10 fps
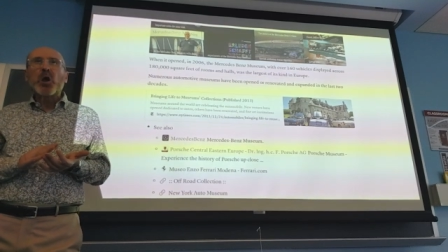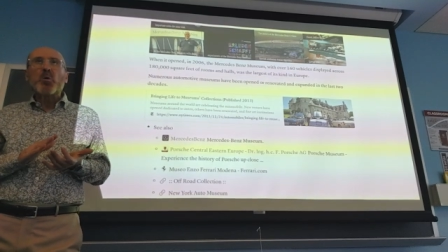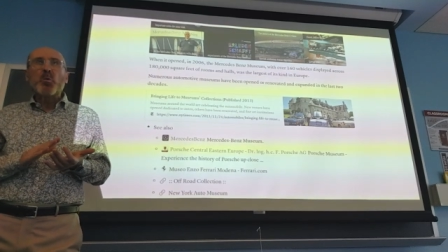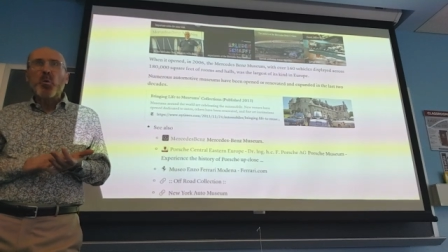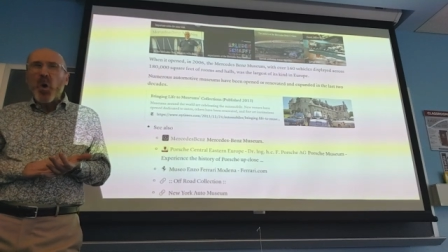
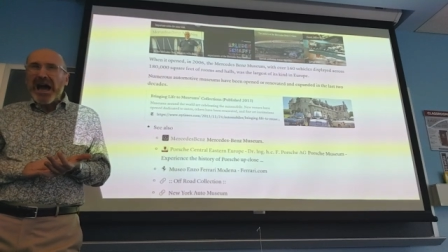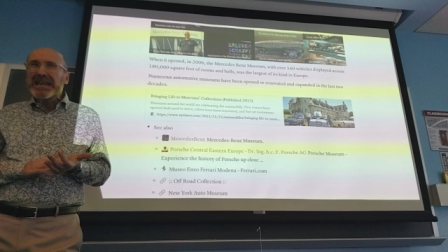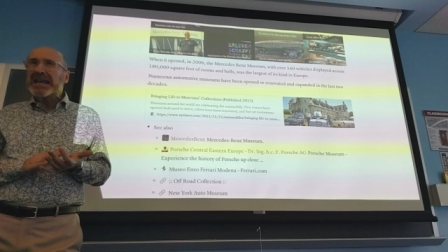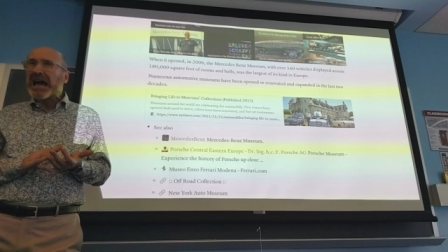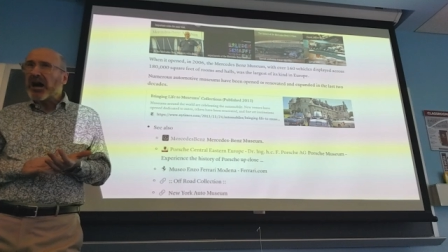
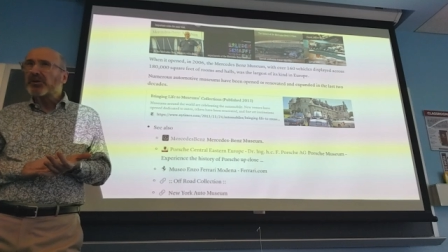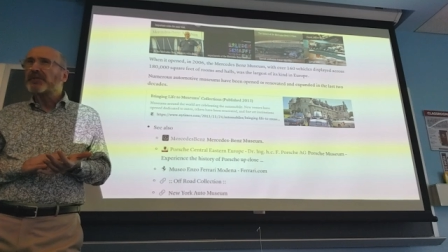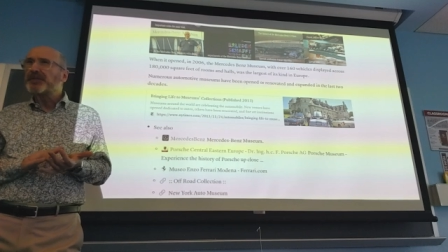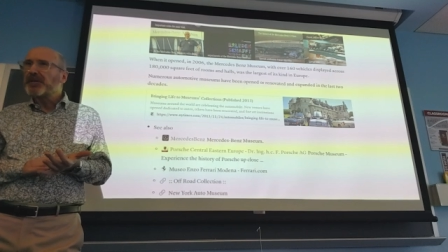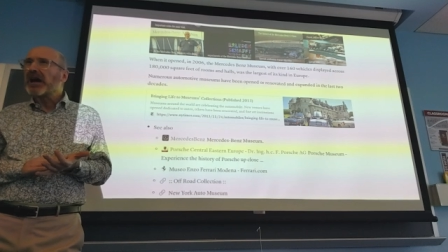one out of
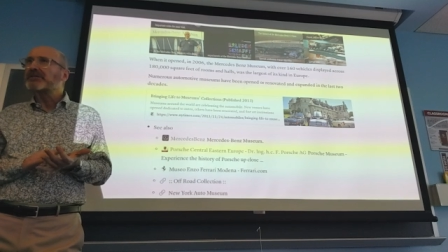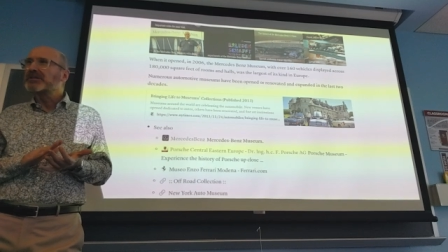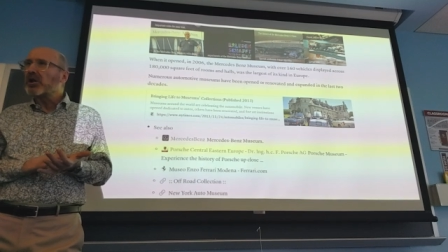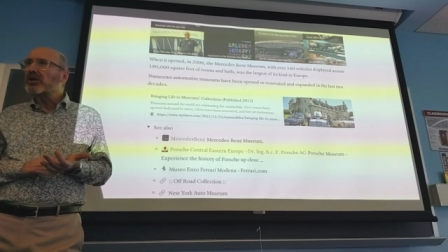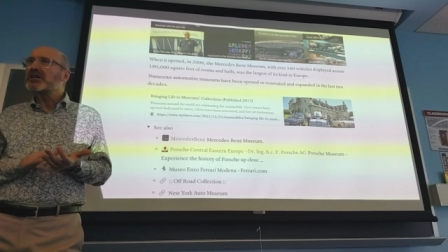five
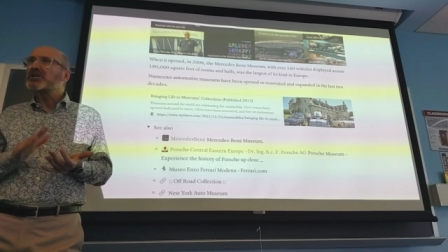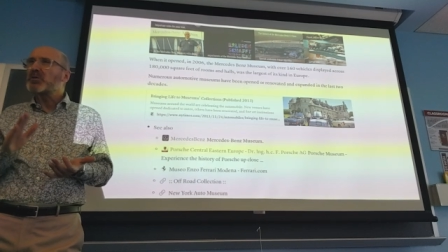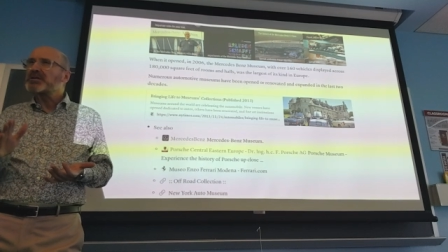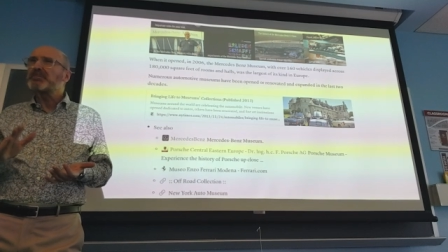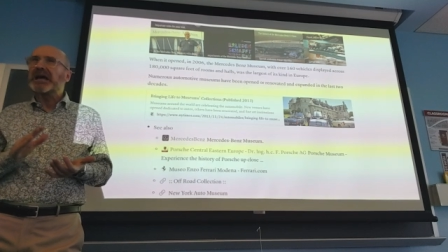dollars
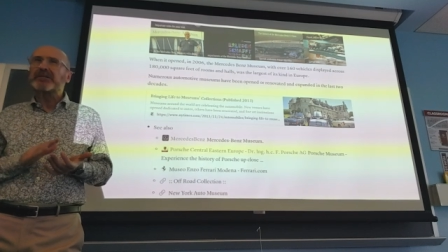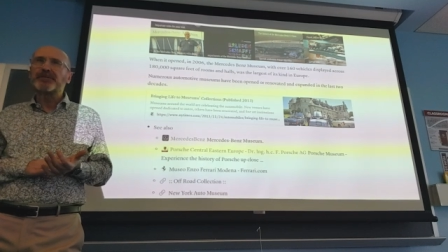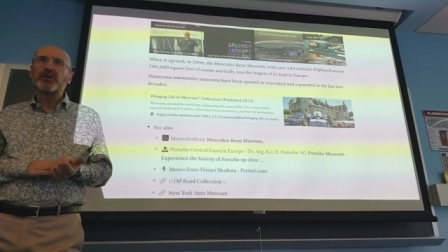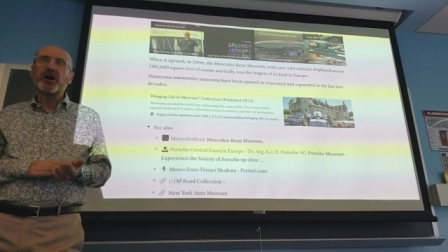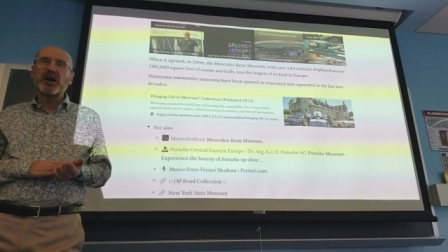was spent
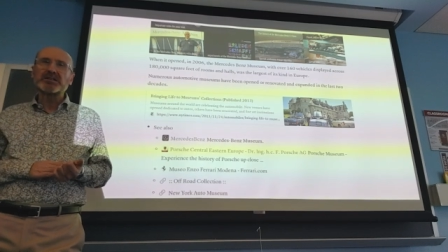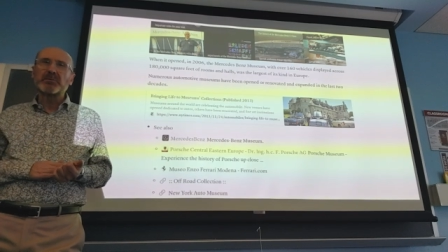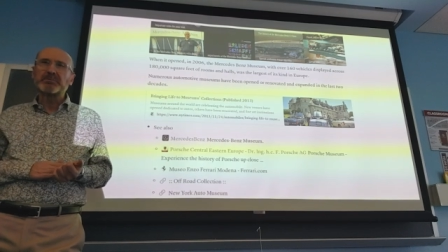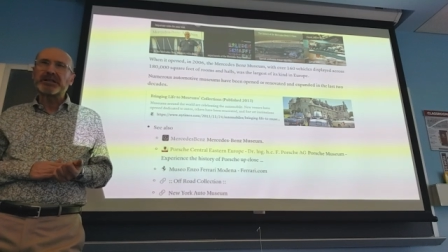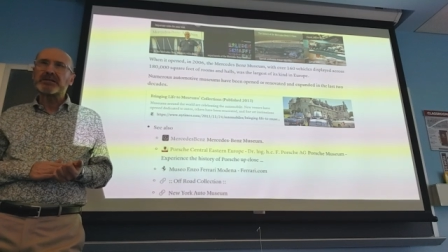for
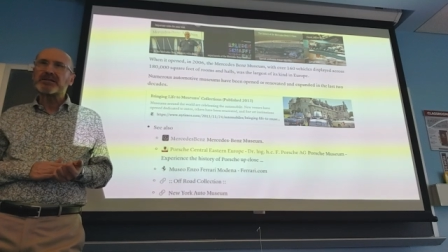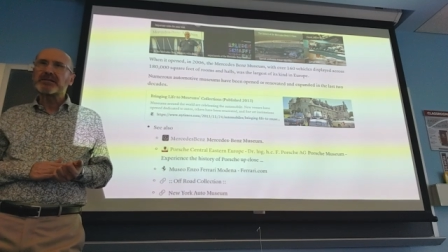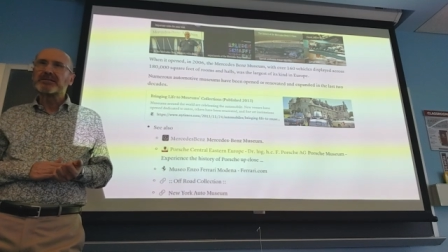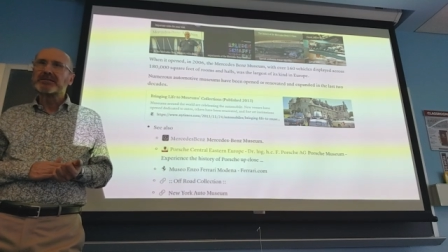automobiles.